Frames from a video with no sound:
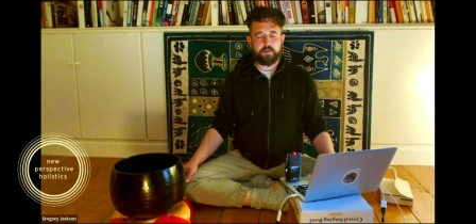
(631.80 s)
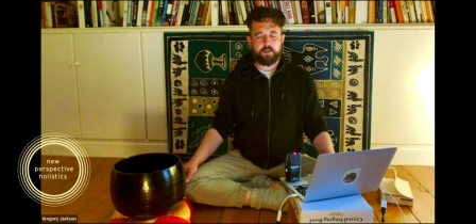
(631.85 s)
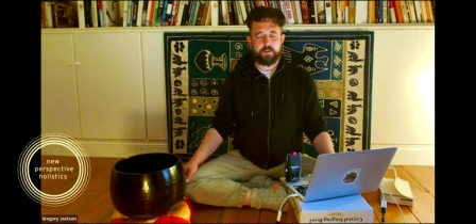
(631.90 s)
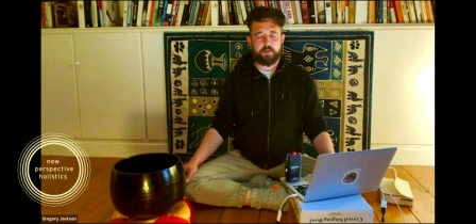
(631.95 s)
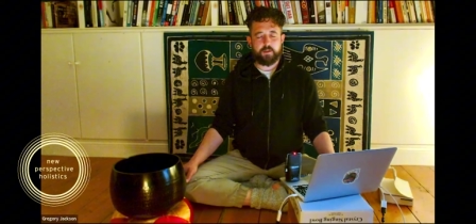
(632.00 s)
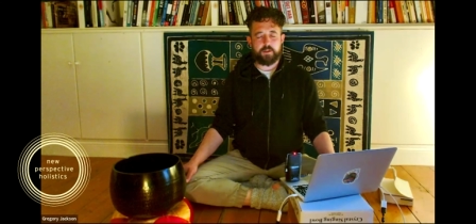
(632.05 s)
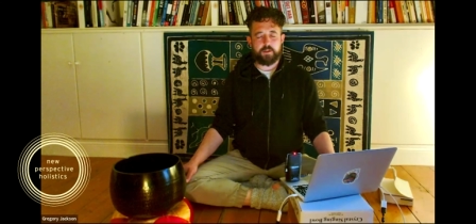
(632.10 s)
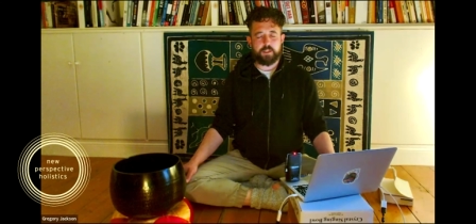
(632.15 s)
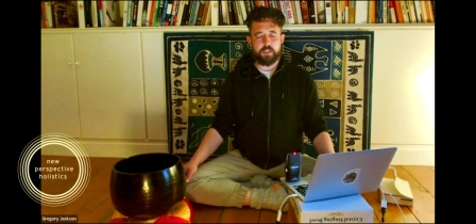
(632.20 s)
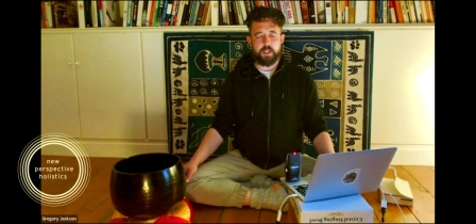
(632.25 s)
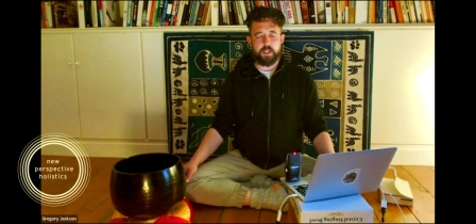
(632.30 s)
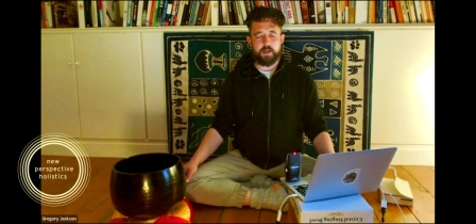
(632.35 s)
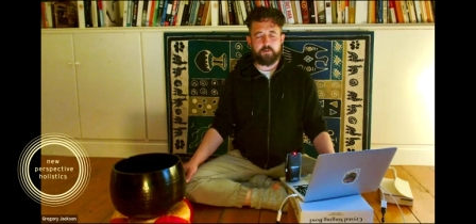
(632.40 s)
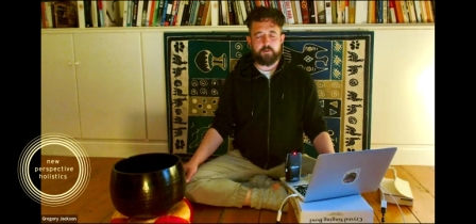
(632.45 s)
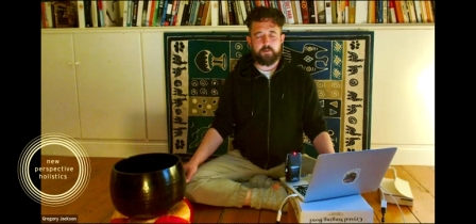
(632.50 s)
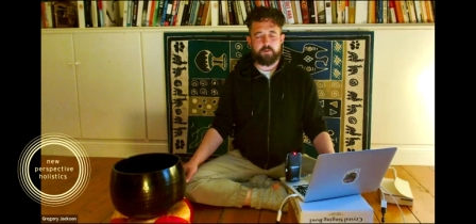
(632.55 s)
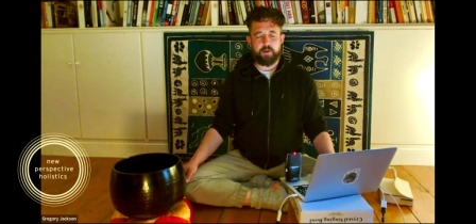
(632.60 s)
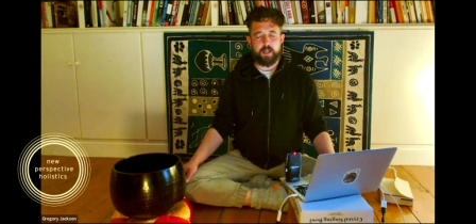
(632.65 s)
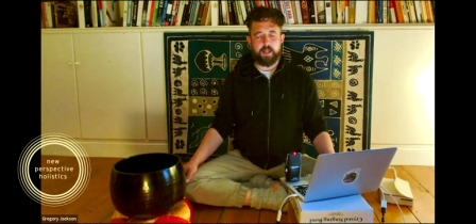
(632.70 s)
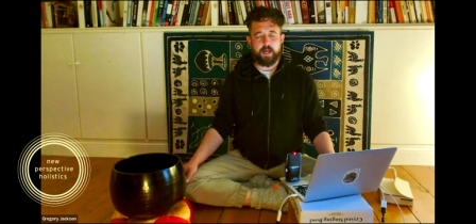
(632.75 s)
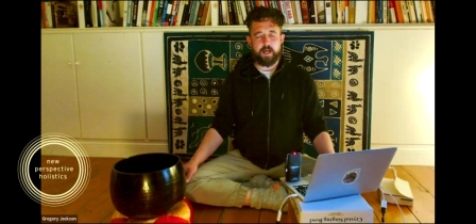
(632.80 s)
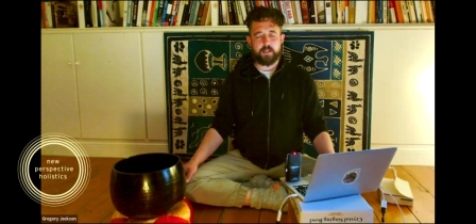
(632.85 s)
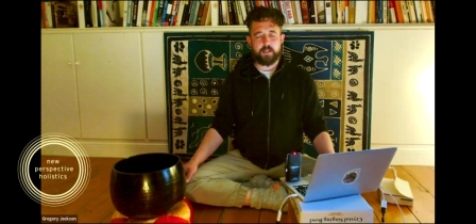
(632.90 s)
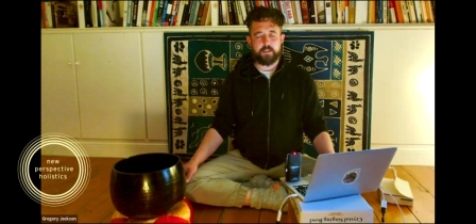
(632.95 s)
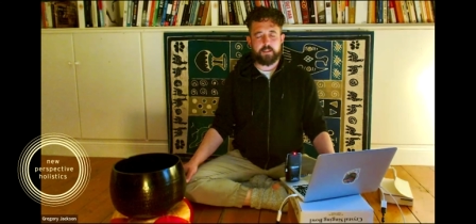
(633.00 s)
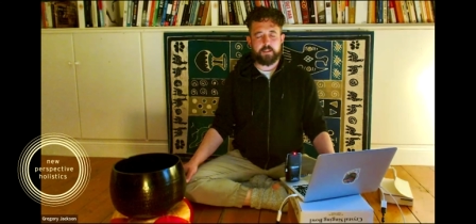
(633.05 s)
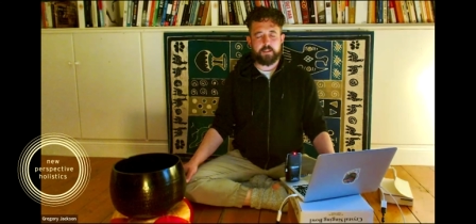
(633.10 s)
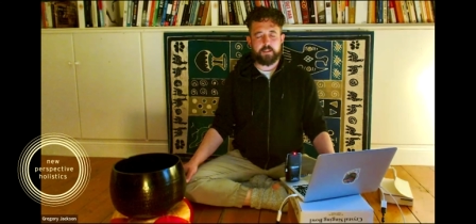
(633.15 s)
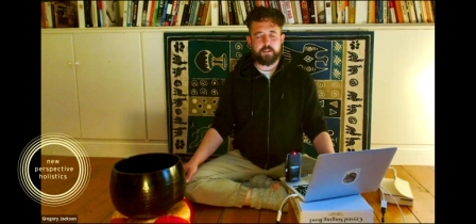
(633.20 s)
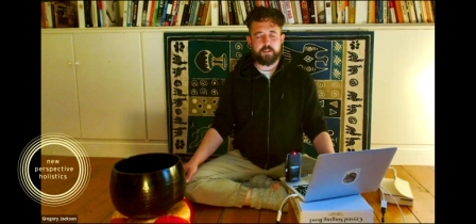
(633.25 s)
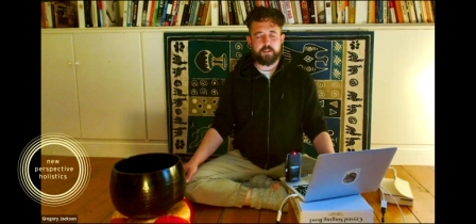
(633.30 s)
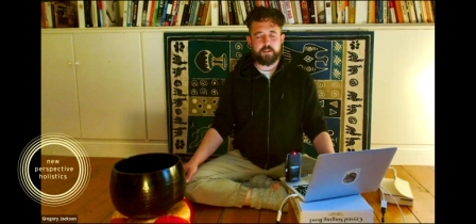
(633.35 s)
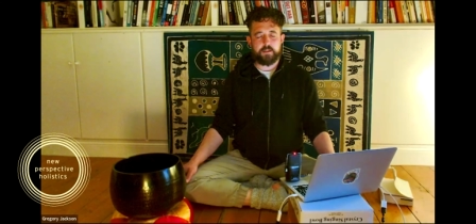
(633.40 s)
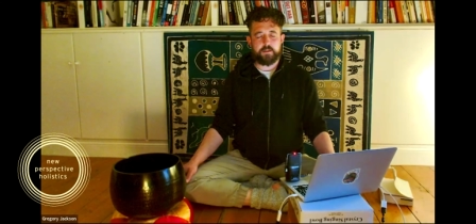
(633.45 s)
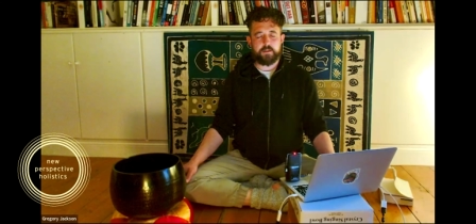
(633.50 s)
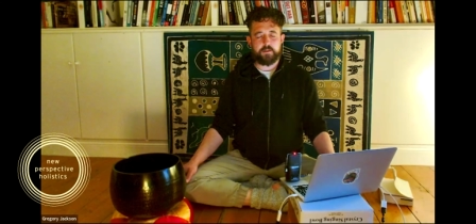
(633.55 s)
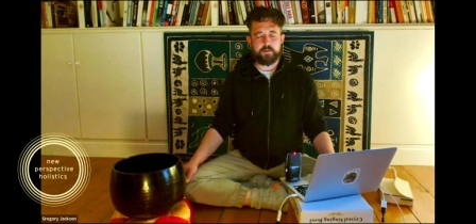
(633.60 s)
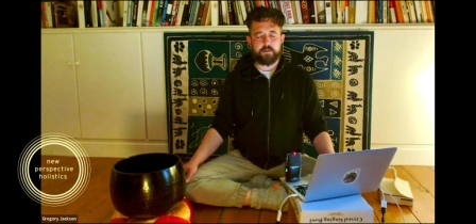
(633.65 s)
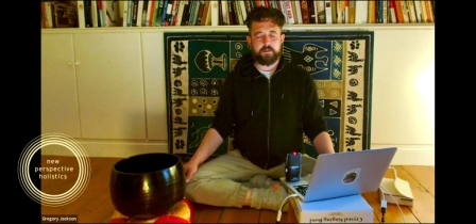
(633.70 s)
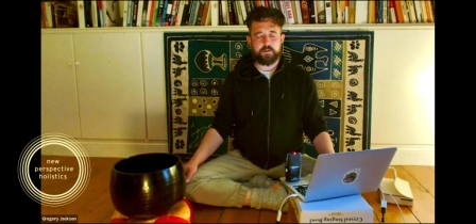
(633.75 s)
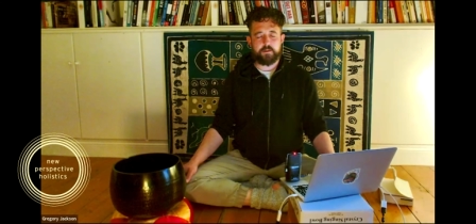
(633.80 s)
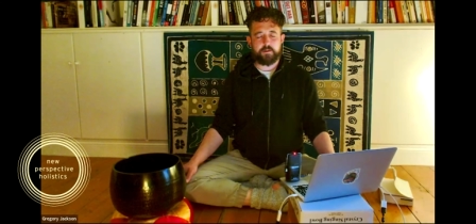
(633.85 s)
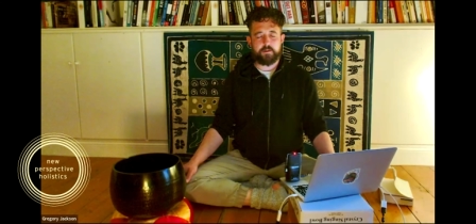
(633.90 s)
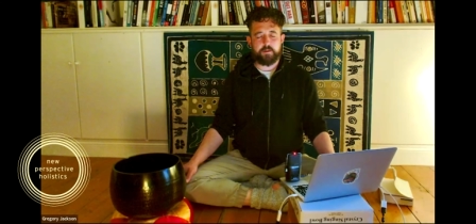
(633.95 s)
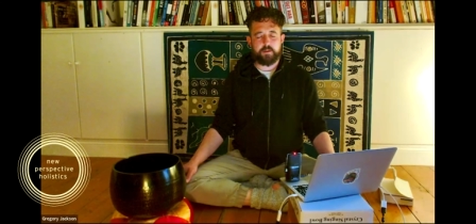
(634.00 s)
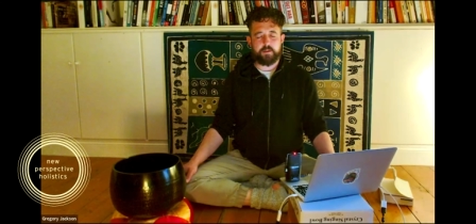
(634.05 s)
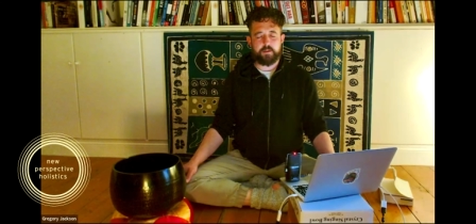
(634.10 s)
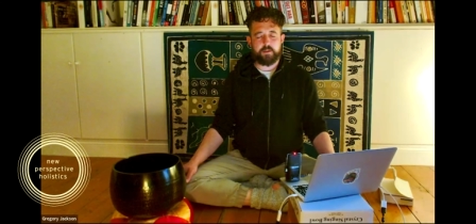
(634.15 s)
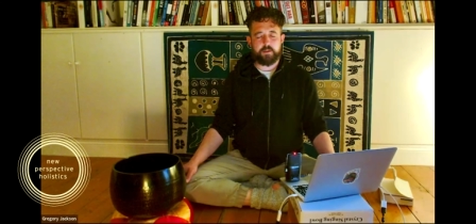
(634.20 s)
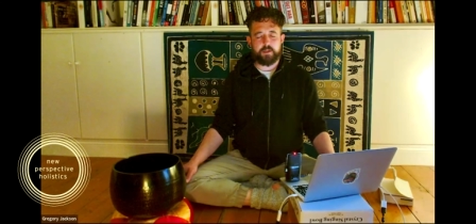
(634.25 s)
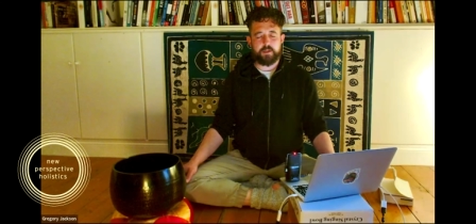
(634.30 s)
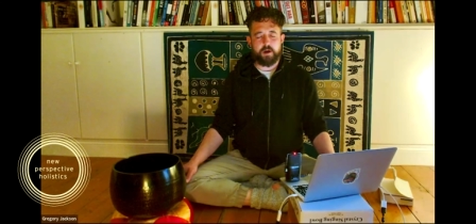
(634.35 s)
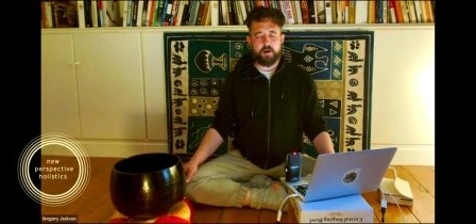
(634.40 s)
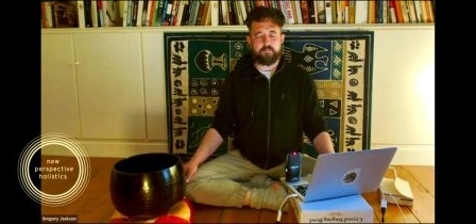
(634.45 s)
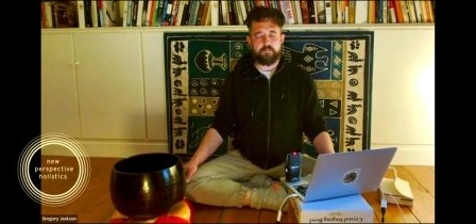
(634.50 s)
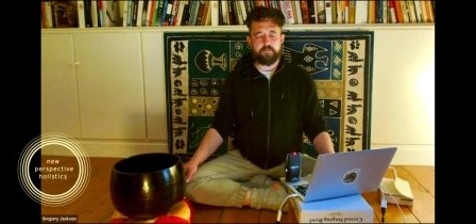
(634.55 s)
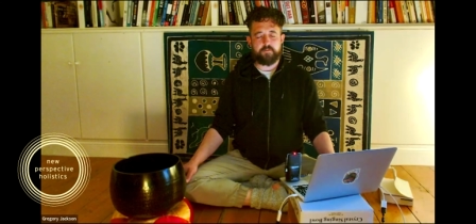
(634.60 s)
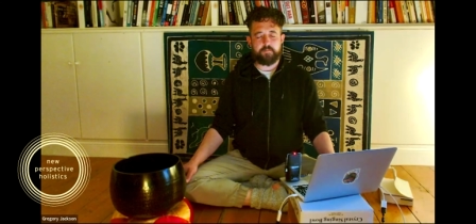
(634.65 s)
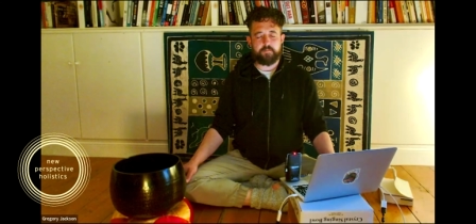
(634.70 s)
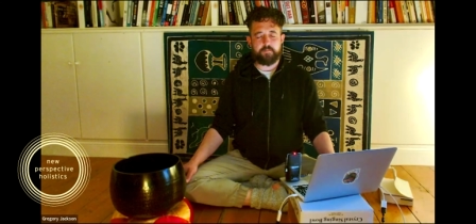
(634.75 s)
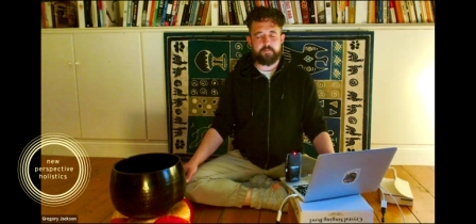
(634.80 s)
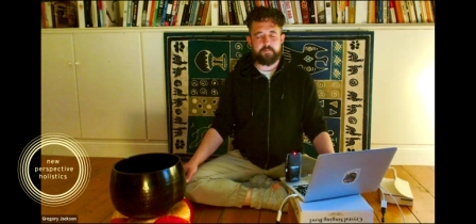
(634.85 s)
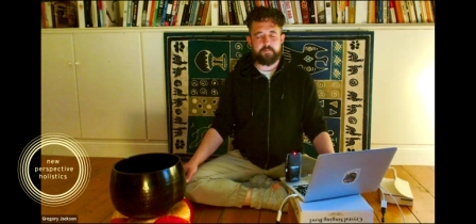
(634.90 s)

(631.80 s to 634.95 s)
and just let it relax and soften.